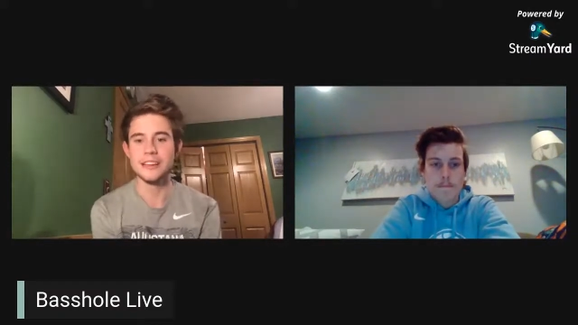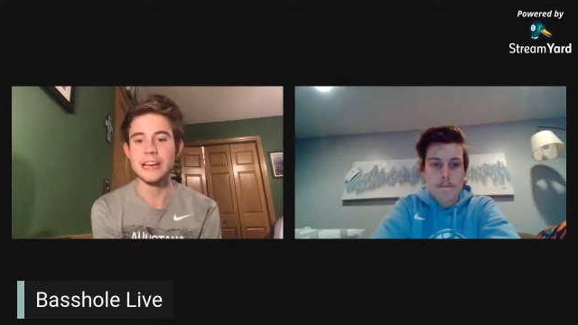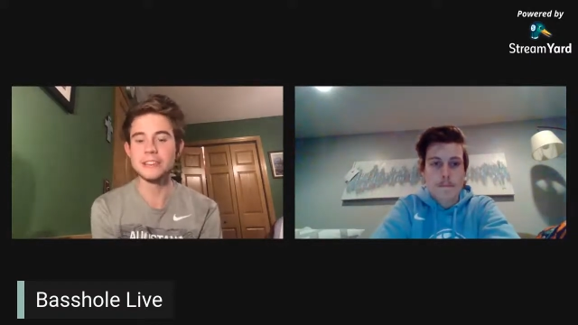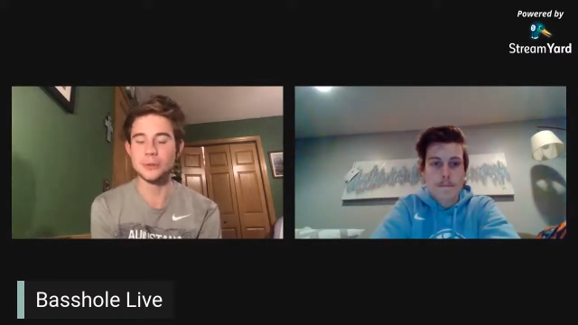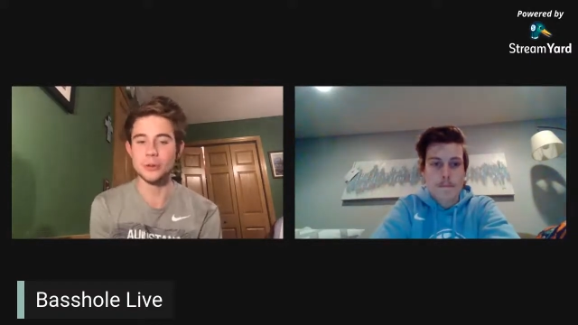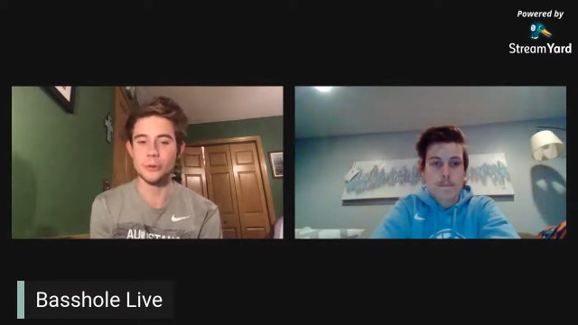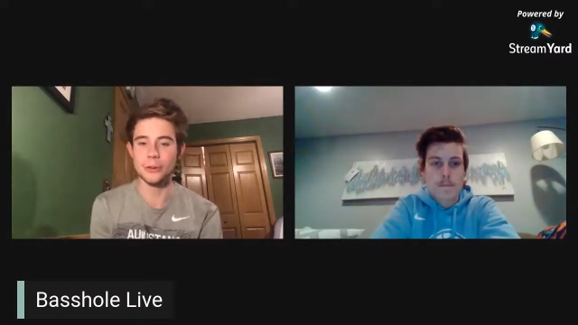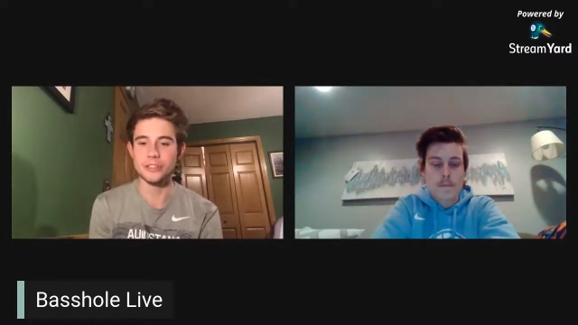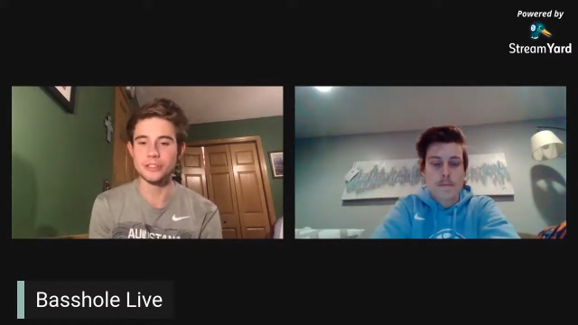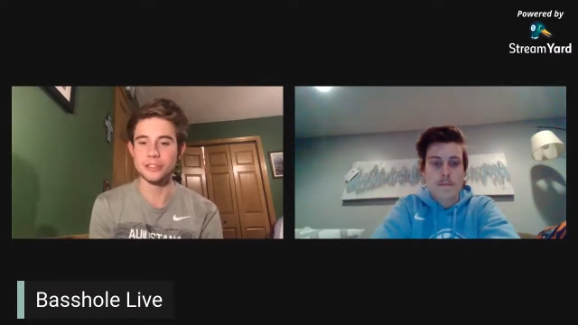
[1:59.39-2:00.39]
Speaker 1: he hasn't really
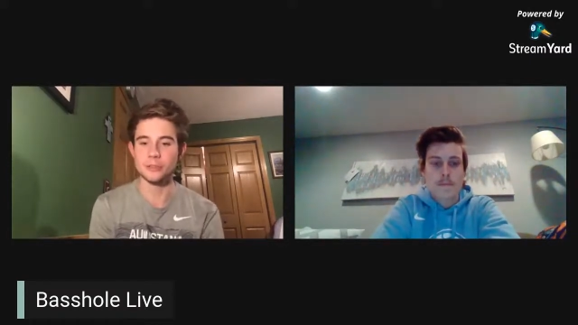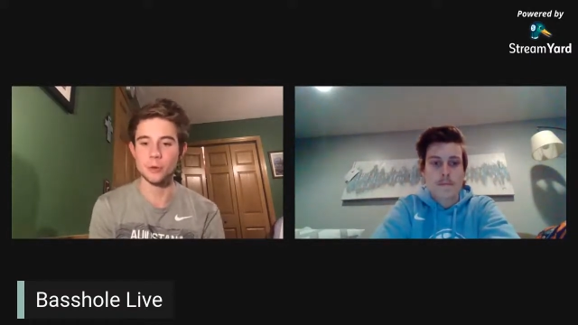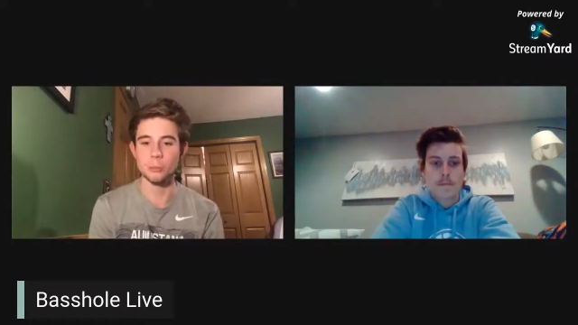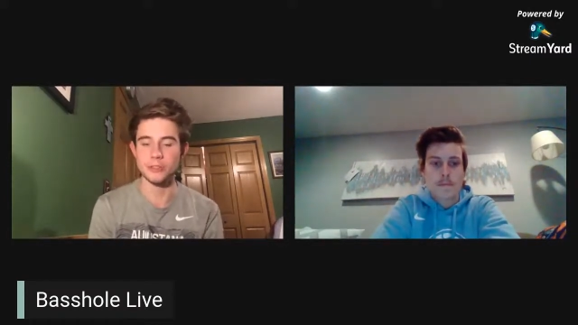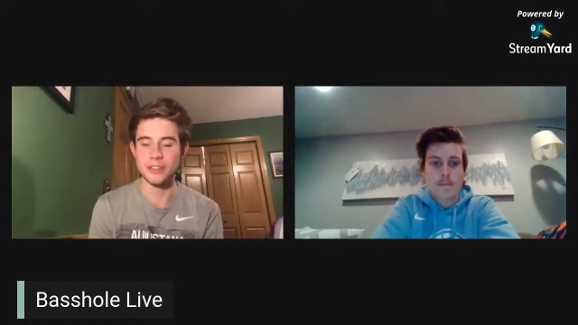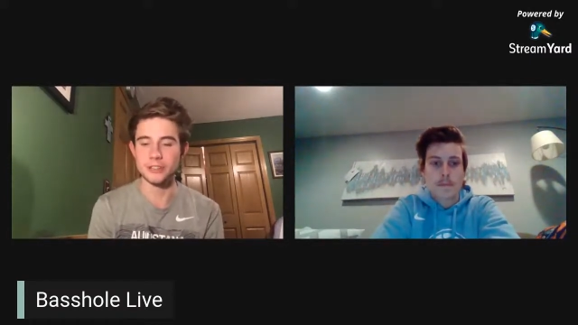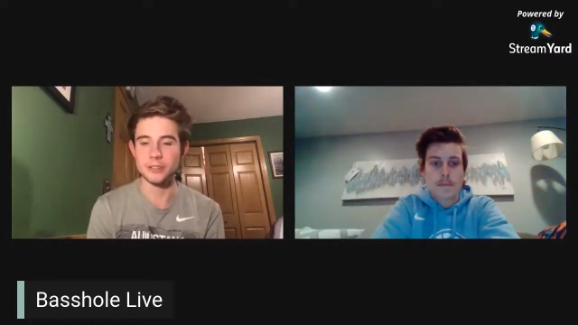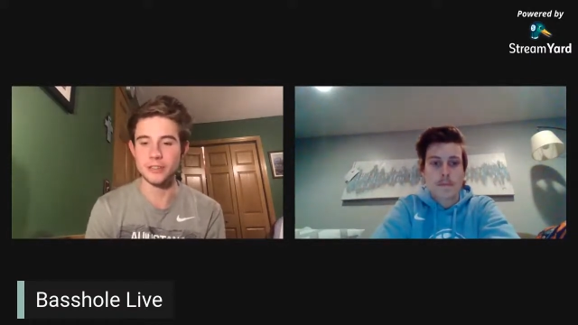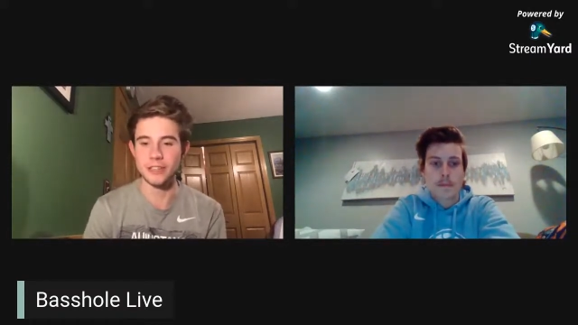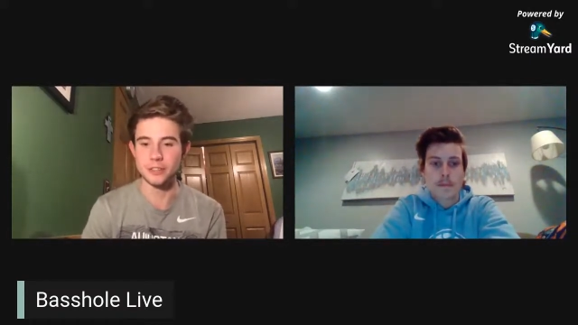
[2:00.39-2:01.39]
reached his full
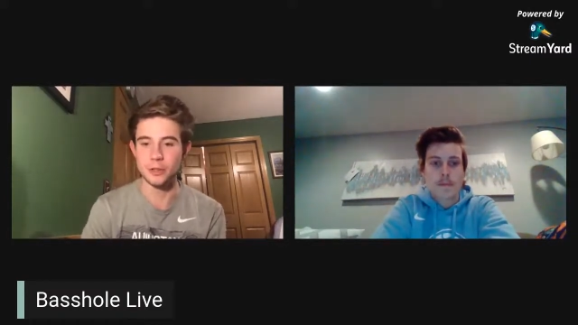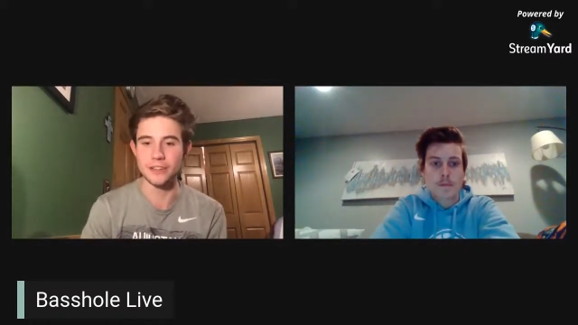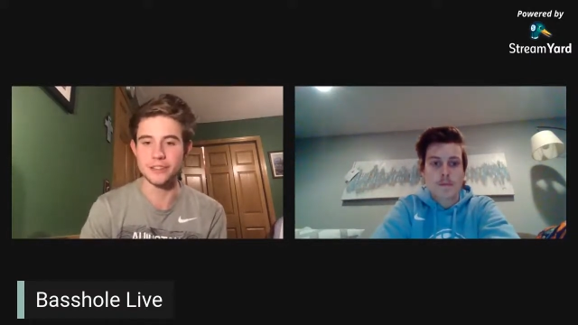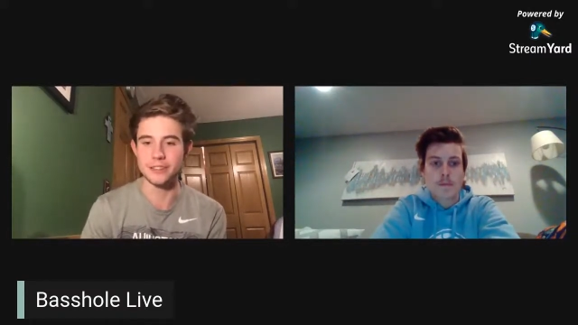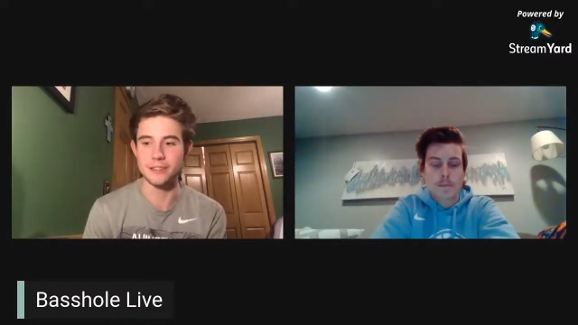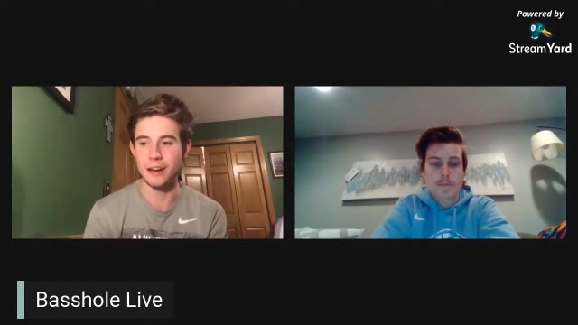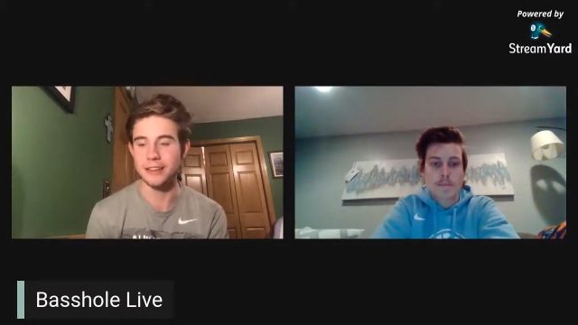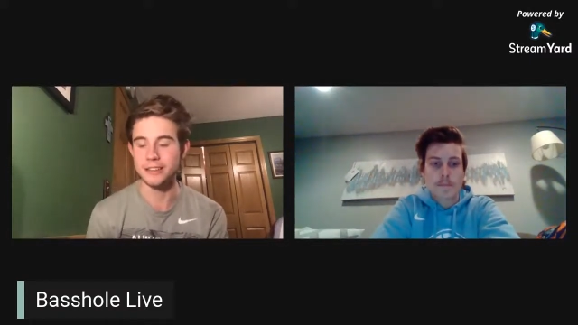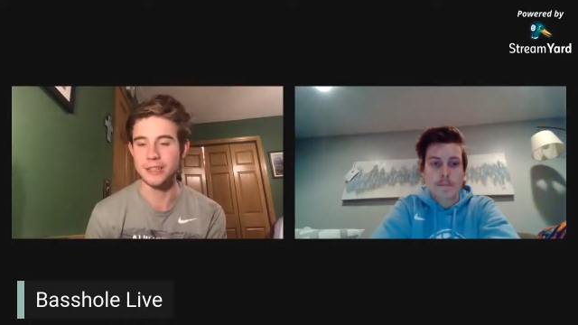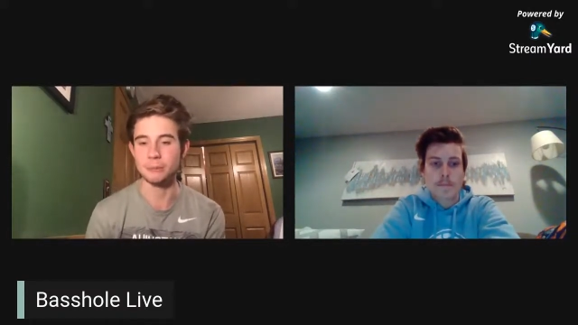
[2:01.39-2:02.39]
potential yet. So I think
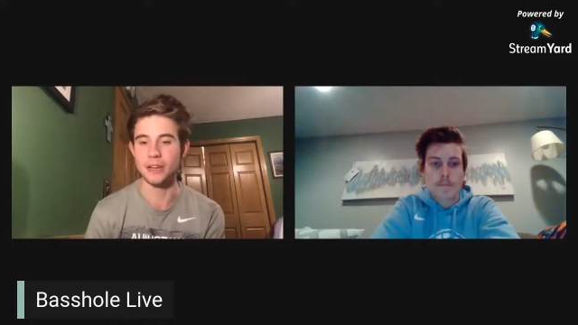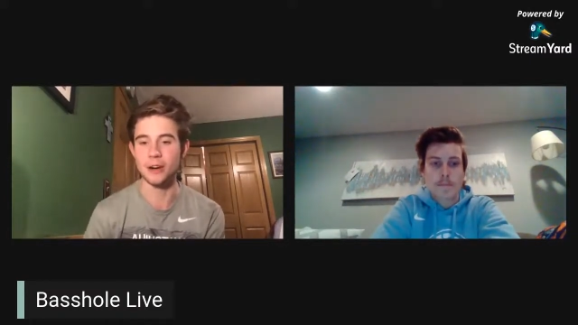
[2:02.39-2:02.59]
locking him